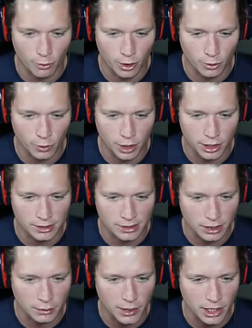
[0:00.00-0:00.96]
We're we're gonna
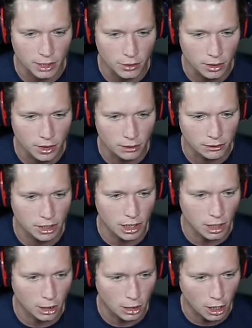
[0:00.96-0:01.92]
see what we can do here. We've got
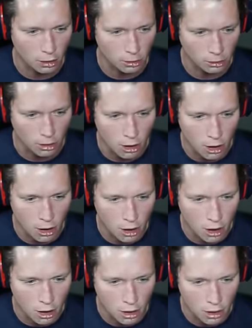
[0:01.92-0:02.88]
a, a
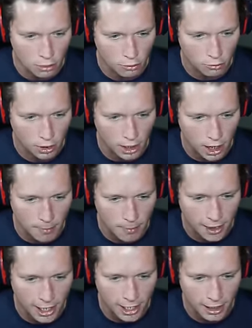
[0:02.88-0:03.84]
long run up
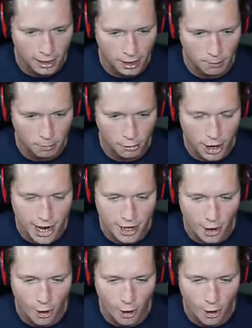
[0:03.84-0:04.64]
there. Gonna break.